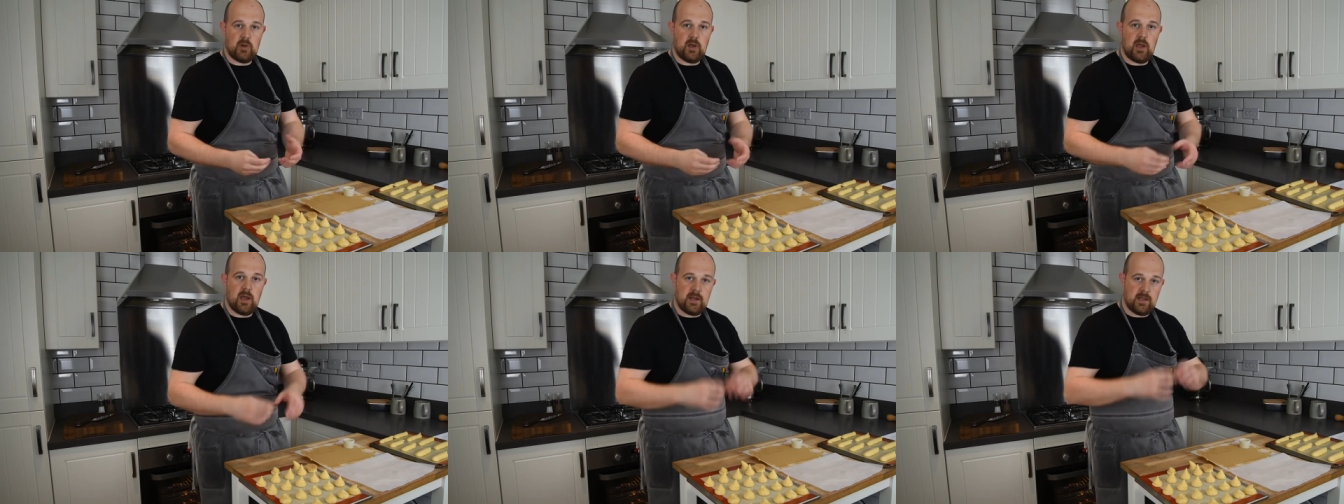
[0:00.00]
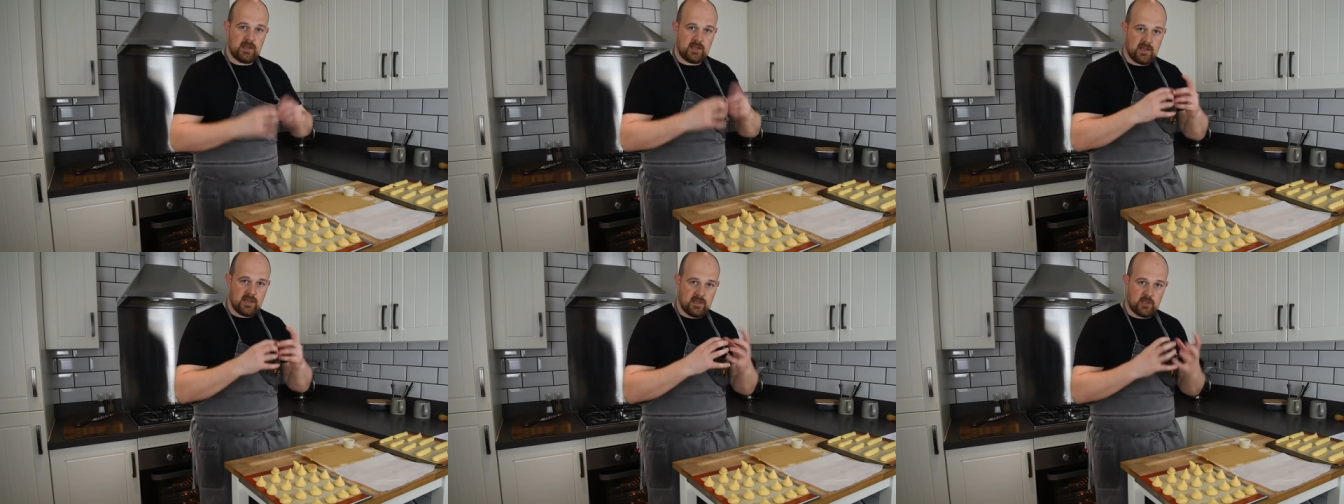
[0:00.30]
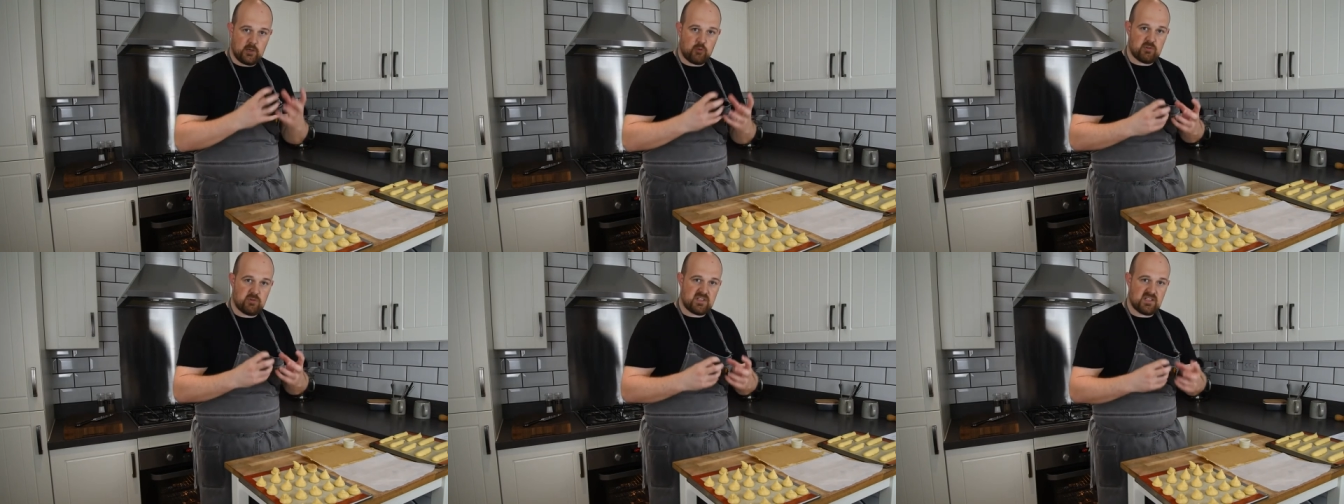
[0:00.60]
and it kind of
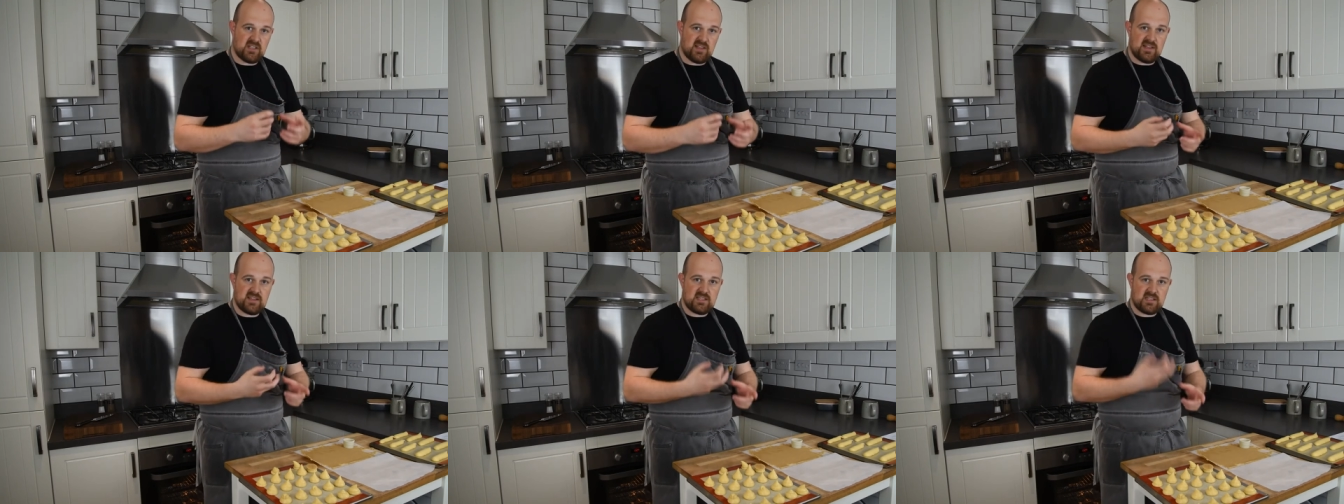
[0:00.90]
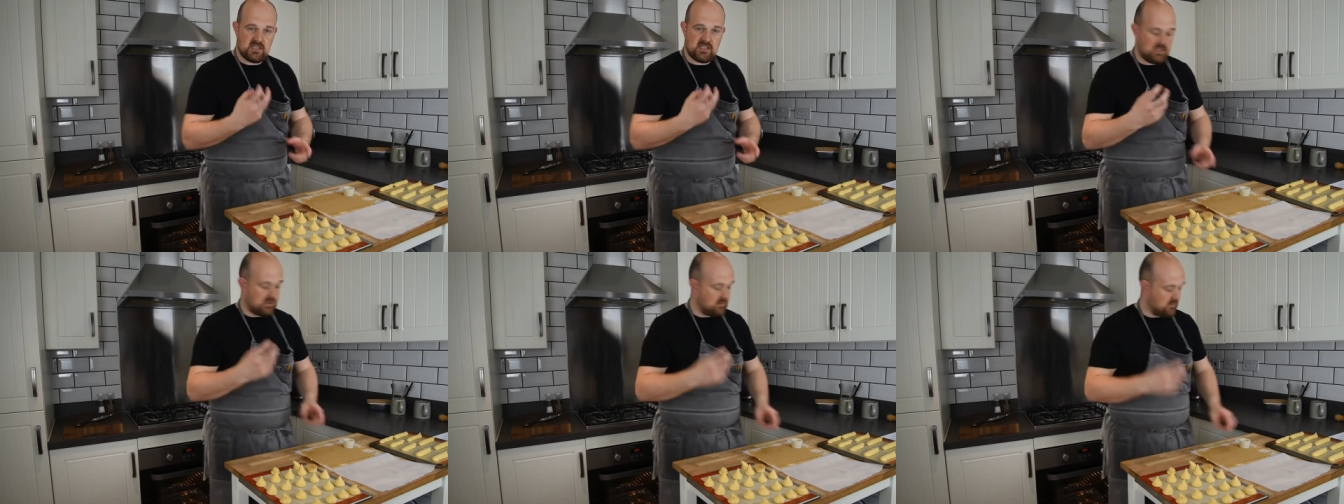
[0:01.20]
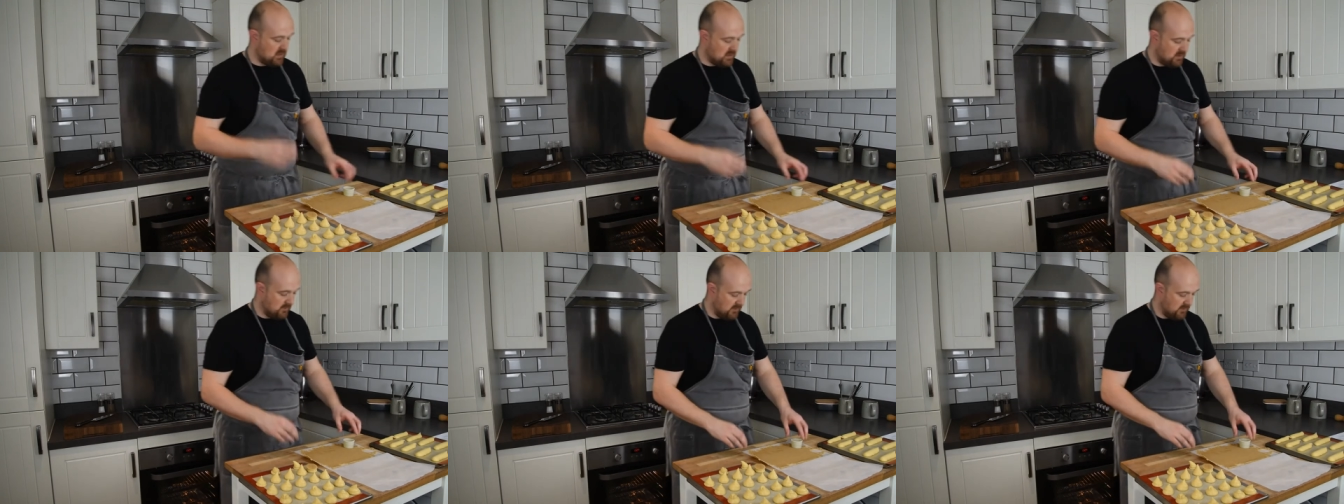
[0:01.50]
crystallizes and gives
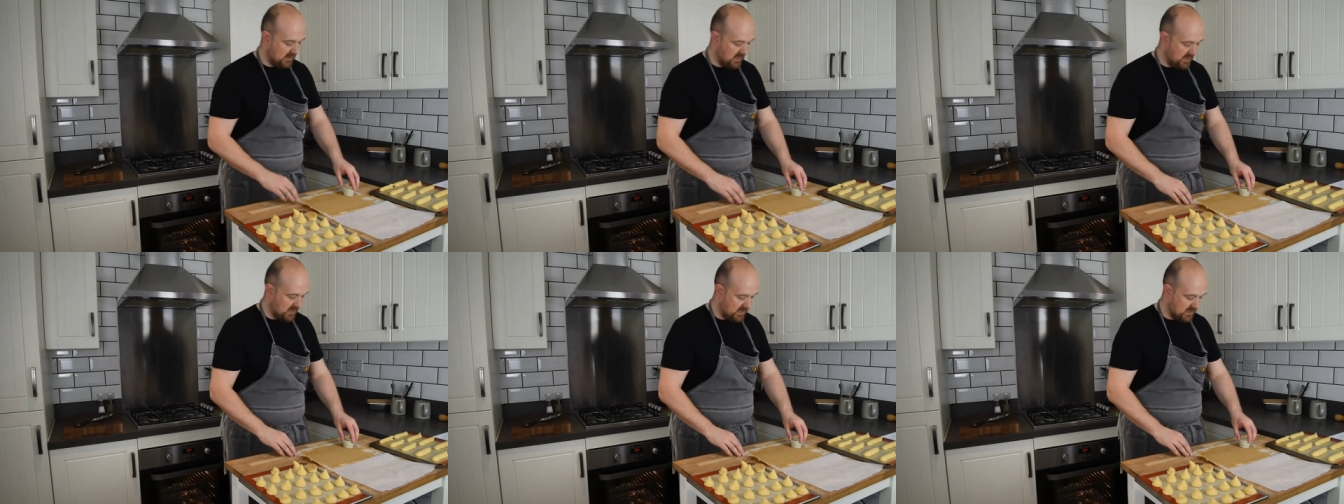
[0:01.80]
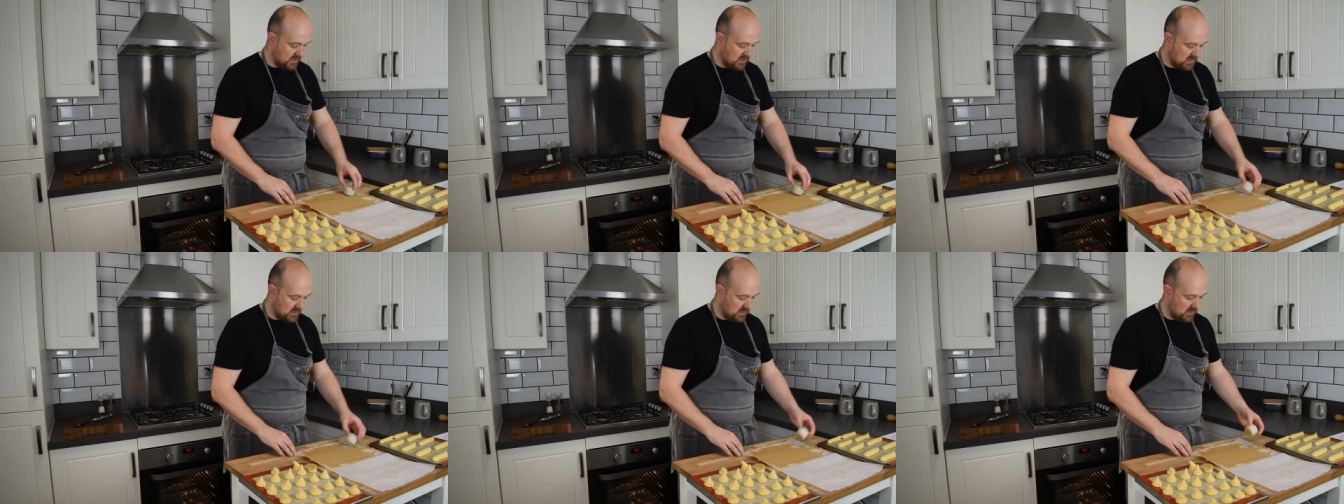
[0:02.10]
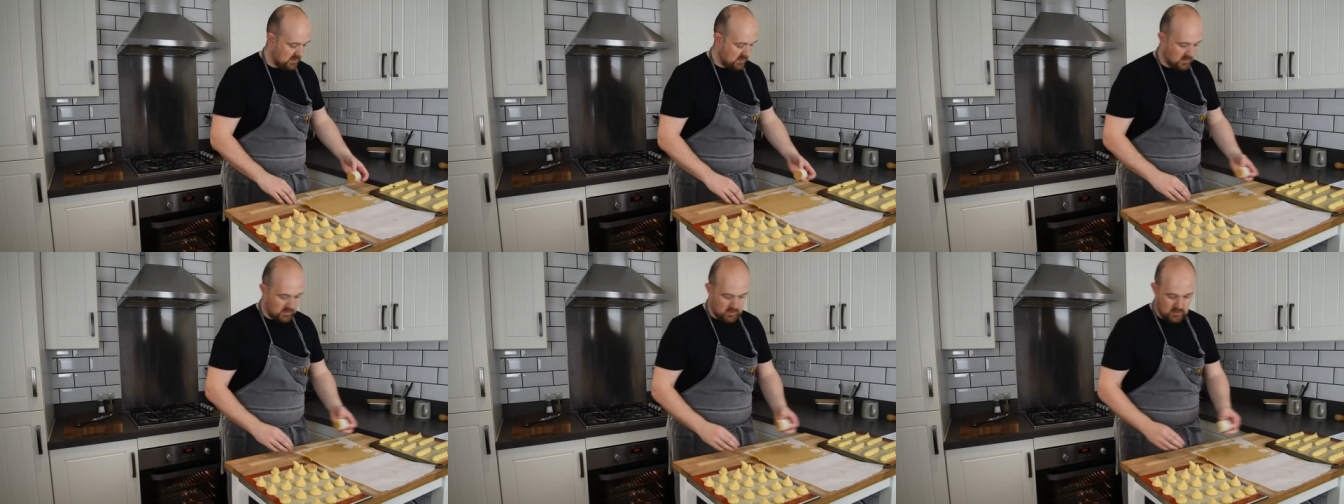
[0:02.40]
it a really nice
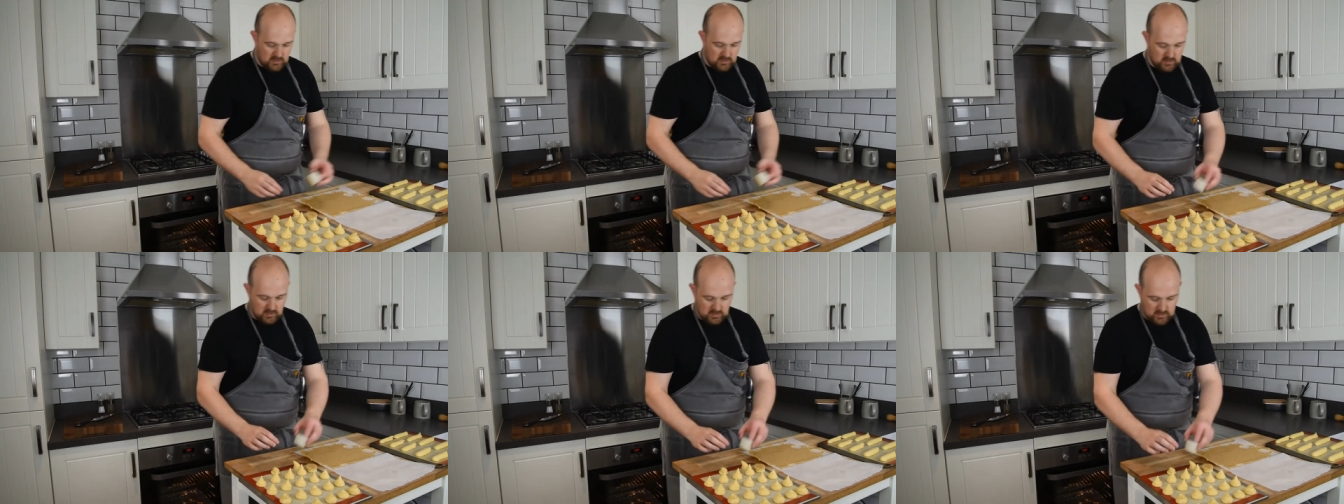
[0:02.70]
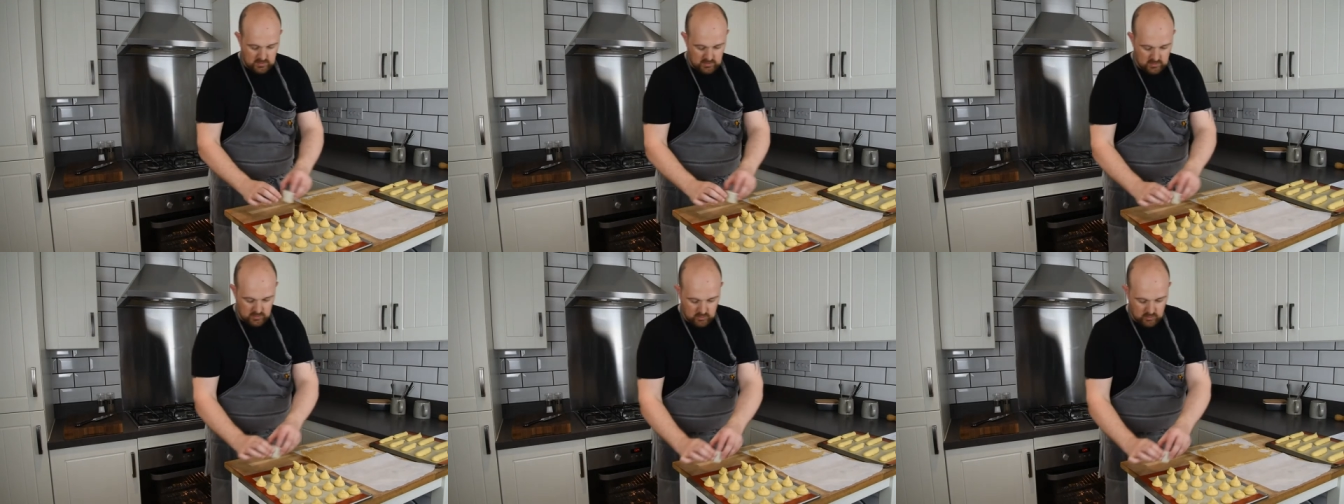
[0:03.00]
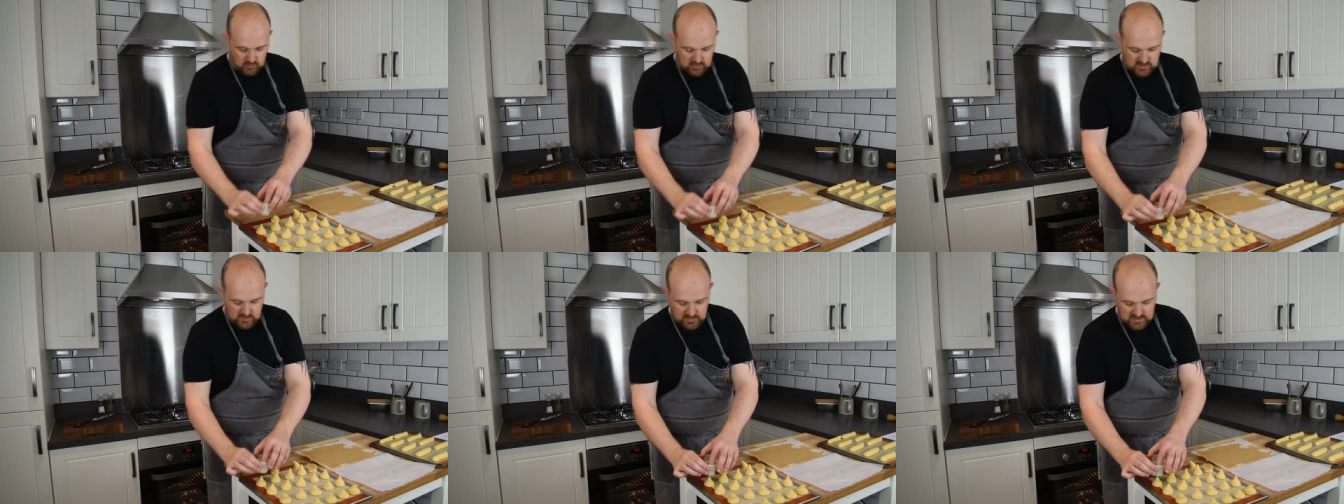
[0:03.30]

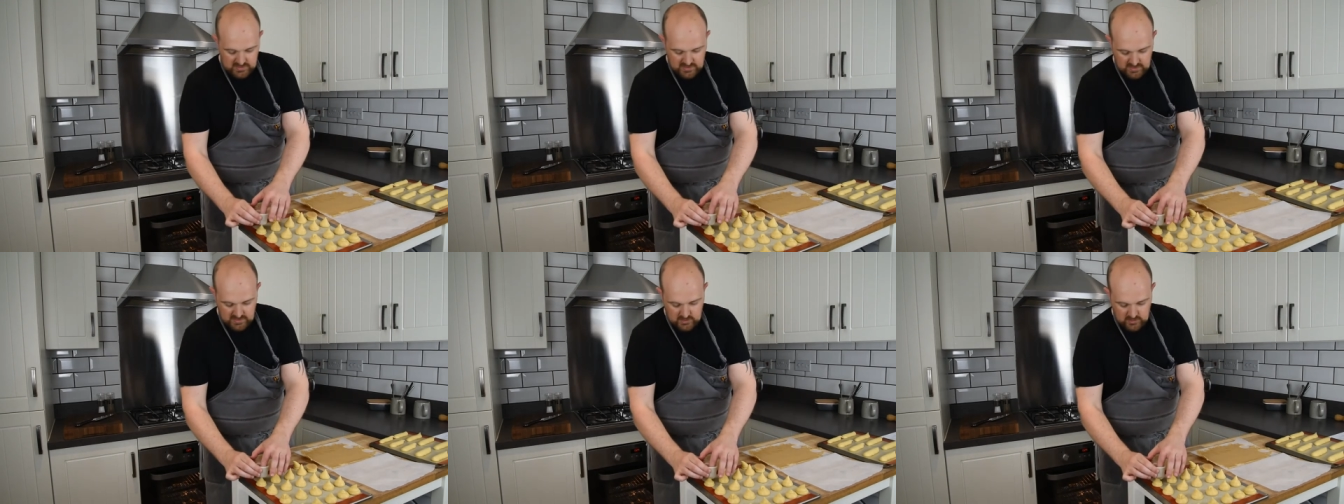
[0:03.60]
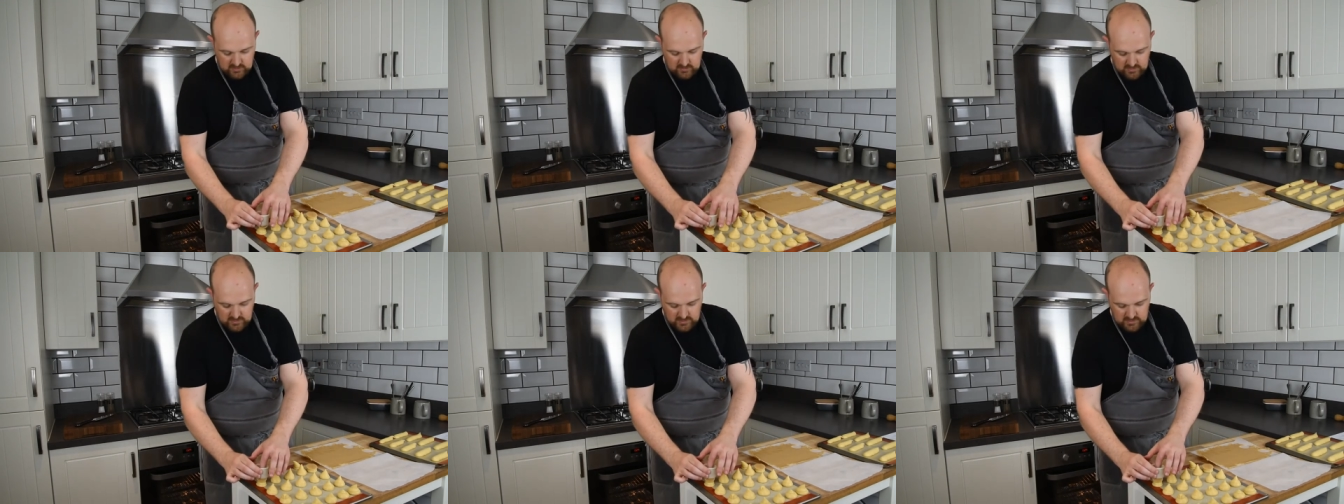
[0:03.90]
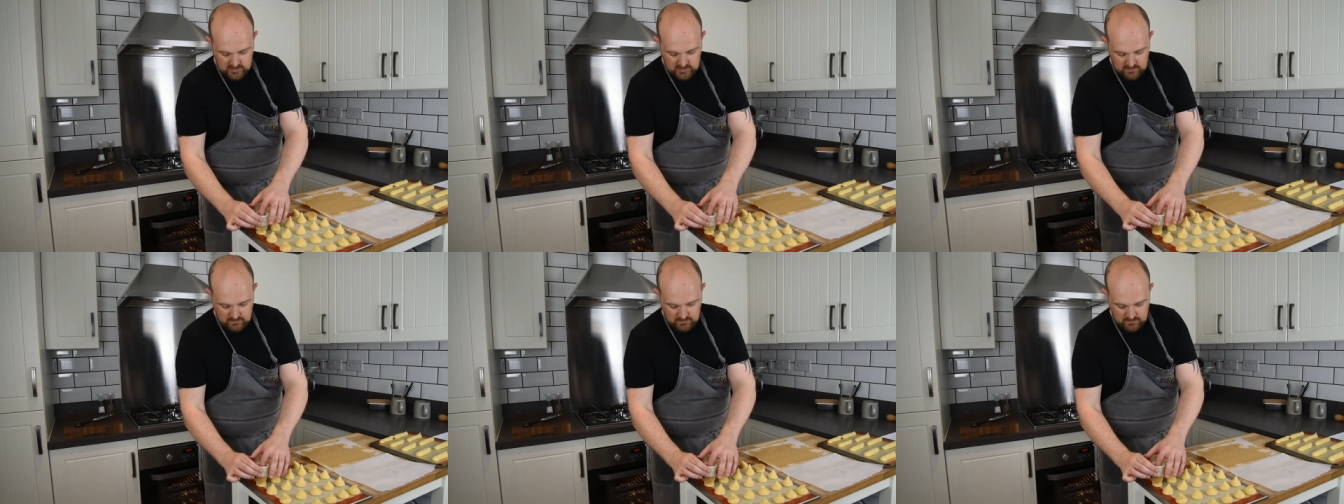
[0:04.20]
crispy texture on the
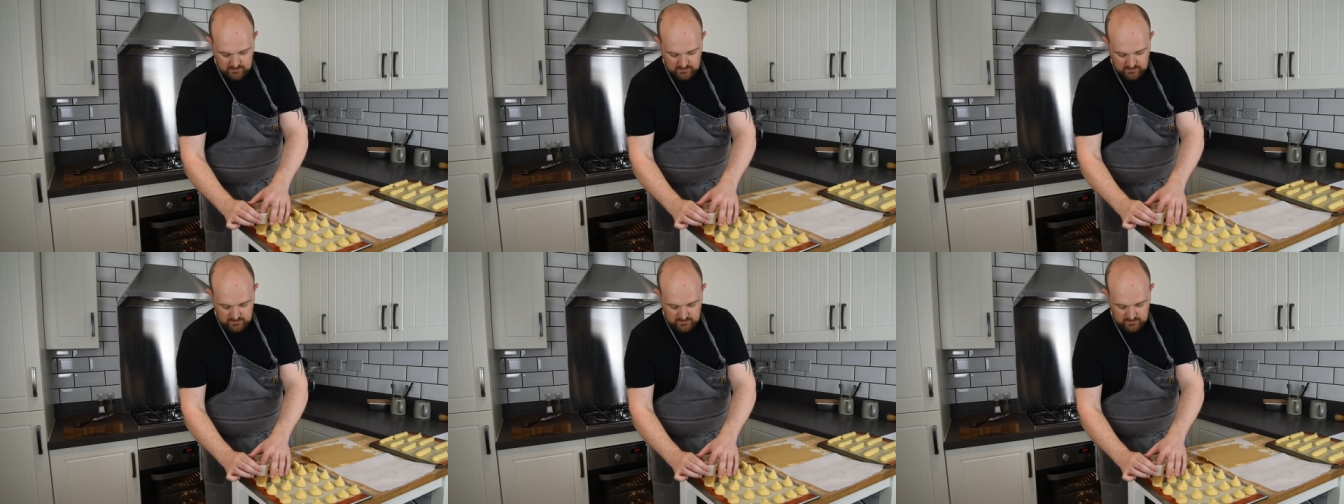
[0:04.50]
top.